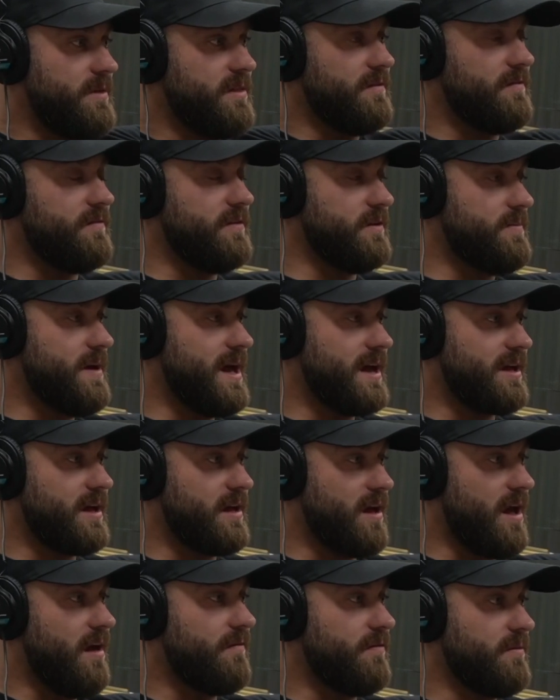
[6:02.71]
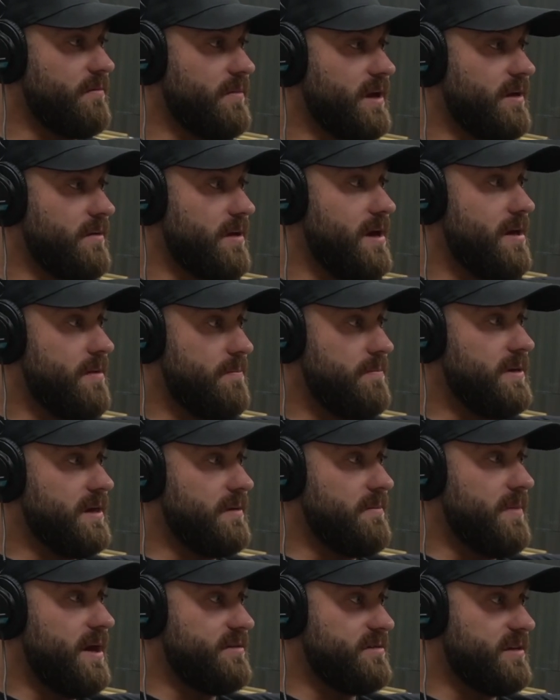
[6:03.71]
the feedback I got from, like,
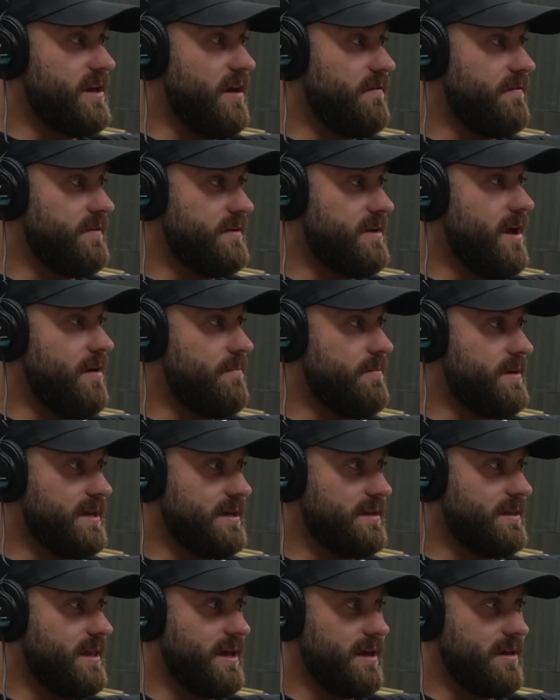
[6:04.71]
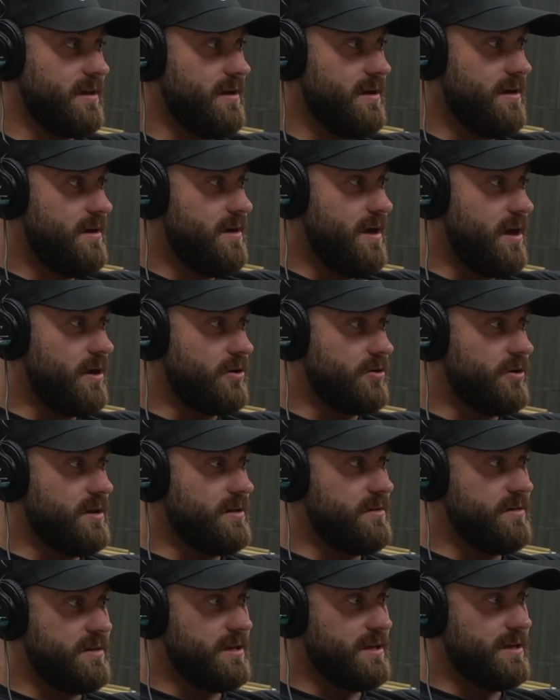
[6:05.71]
being myself and not being, like, a
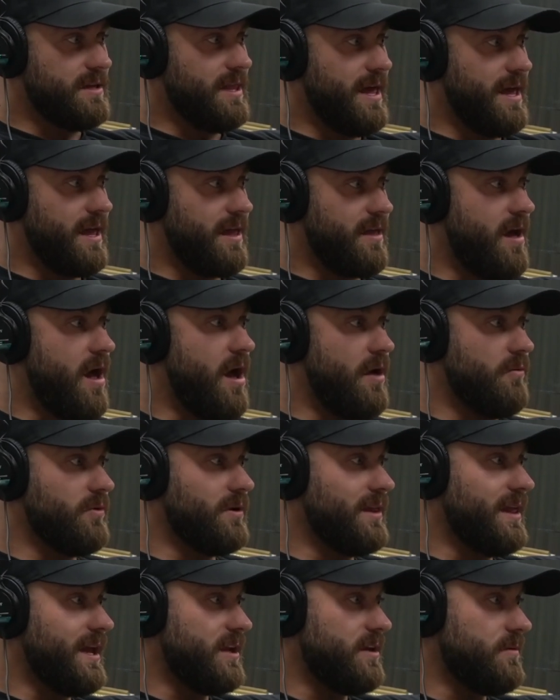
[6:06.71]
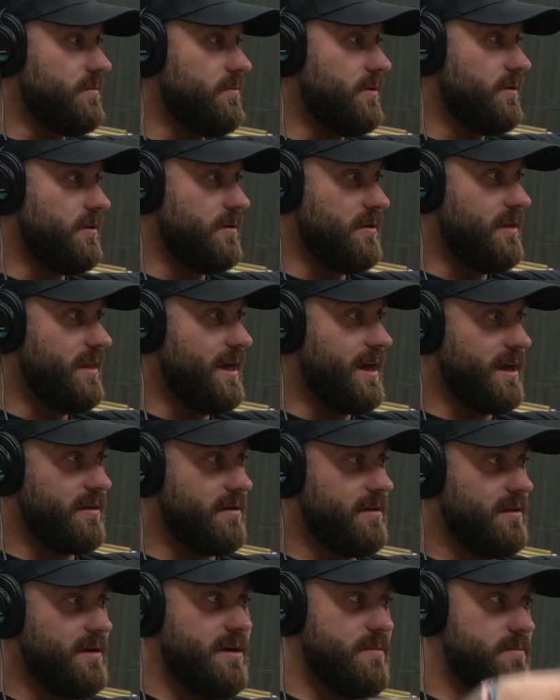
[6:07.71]
crazy, like, unrelatable,
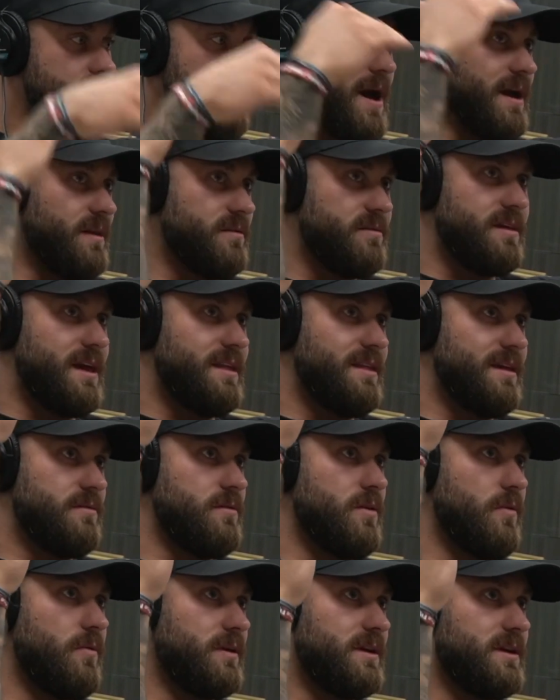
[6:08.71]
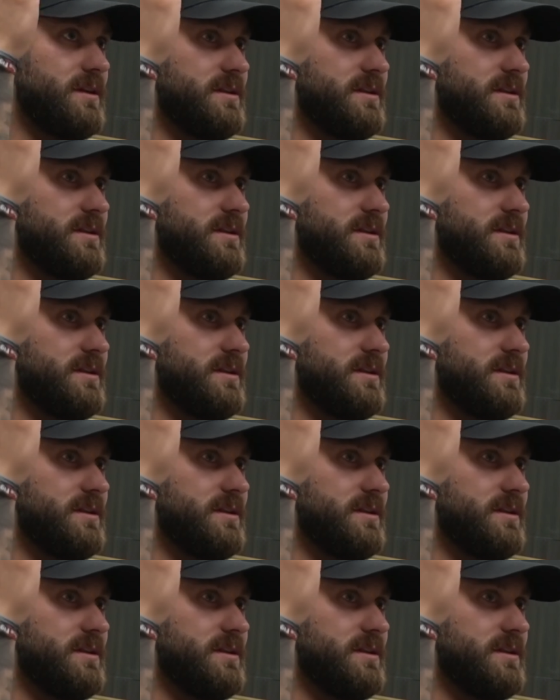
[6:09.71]
like, mindset that no one can